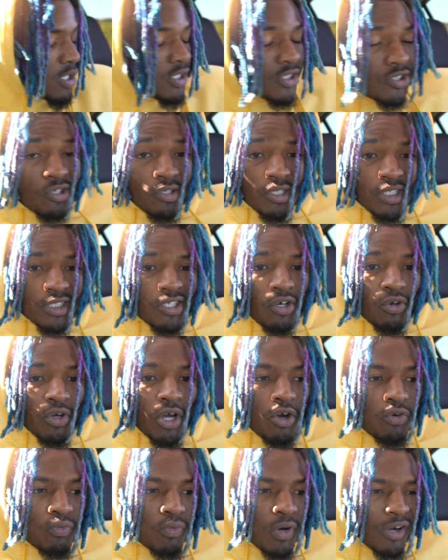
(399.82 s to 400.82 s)
So this don't
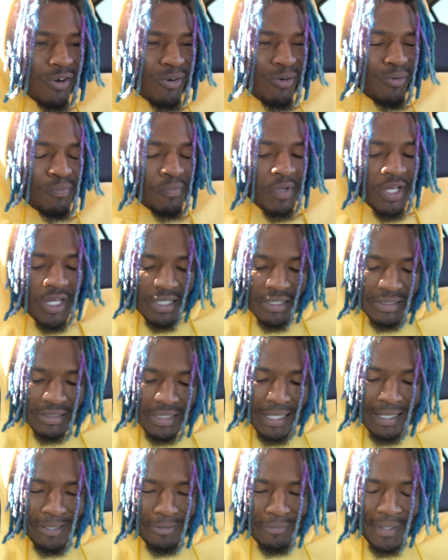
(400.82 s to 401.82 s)
go wrong. Cause
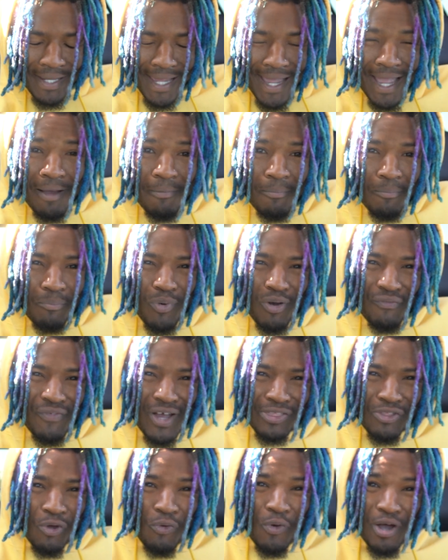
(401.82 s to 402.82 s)
I ain't gonna cap. But if
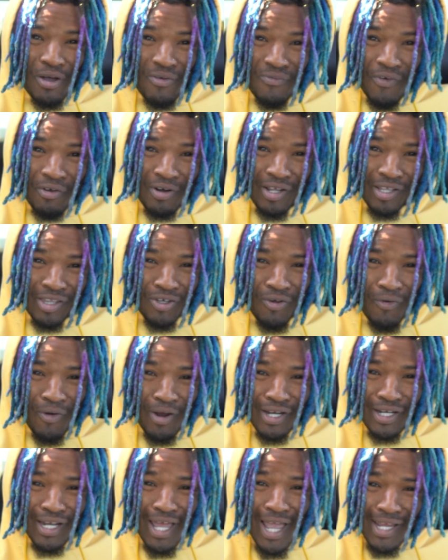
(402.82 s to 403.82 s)
I throw her phone at the car
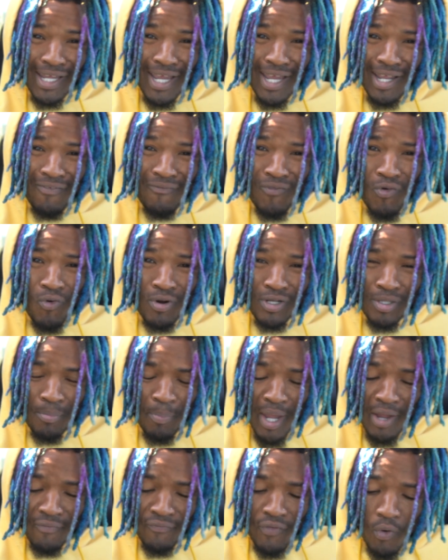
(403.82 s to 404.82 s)
and I can't afford
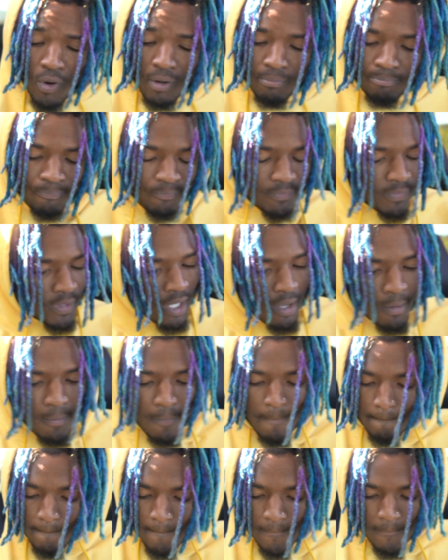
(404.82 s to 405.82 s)
to pay for it,
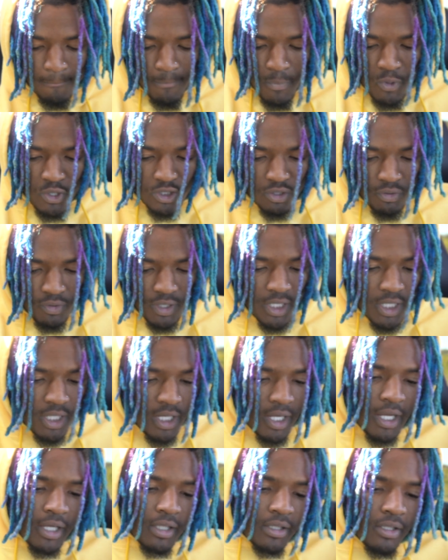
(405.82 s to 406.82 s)
boy's gonna get
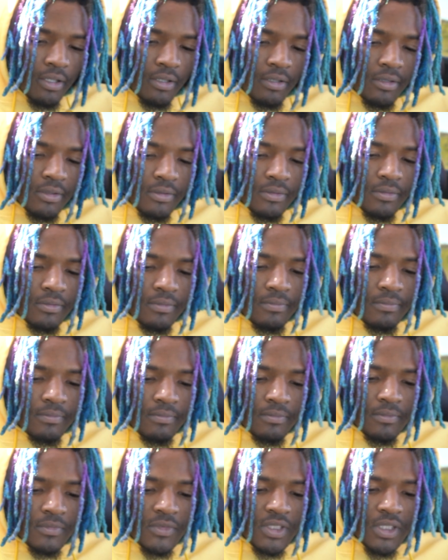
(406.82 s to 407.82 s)
hit
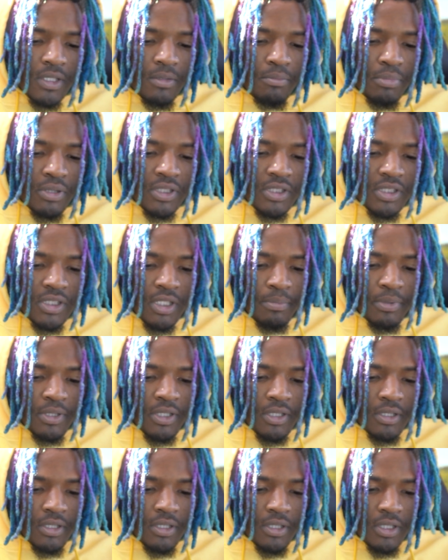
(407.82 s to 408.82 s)
put this up in
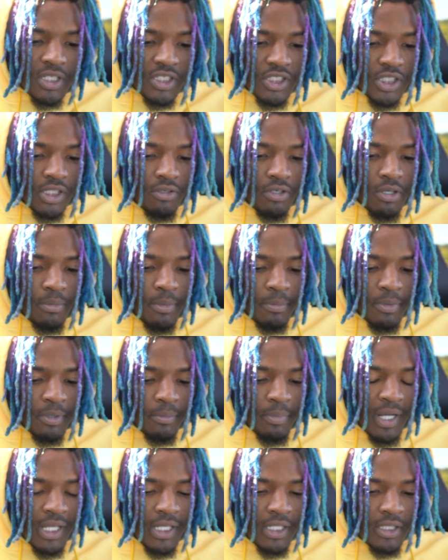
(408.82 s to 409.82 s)
there because she gonna come up here
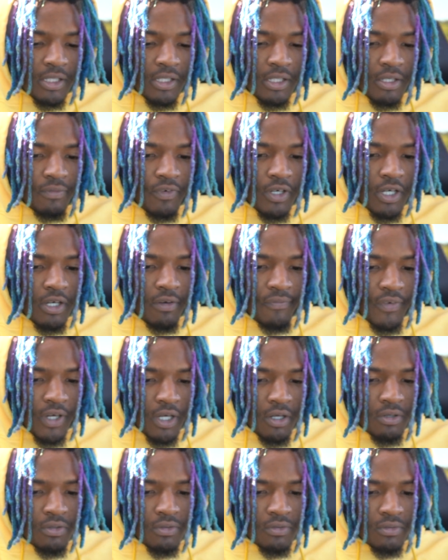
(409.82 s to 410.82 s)
and probably get to look for her
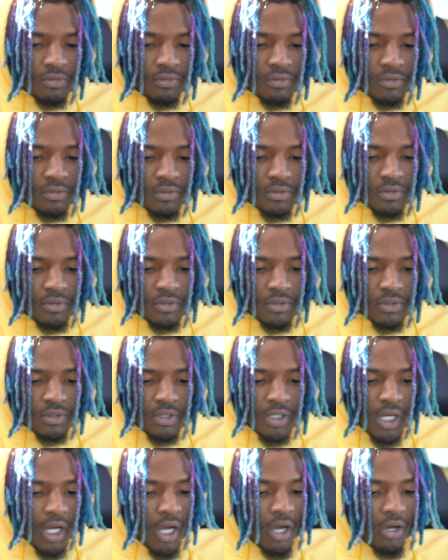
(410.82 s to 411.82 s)
phone
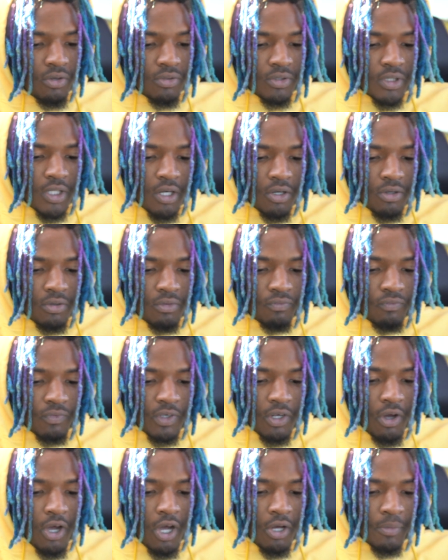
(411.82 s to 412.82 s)
i don't know we
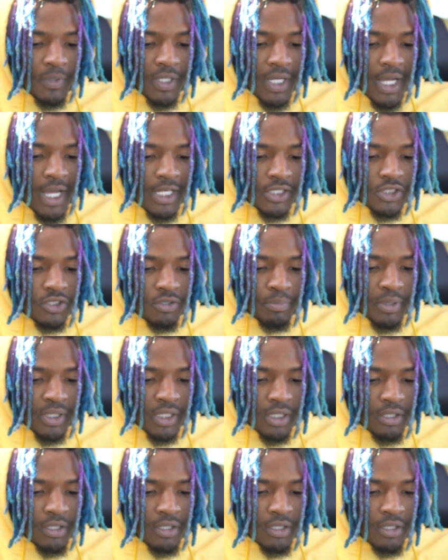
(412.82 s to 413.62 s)
gonna hope the guy going not pick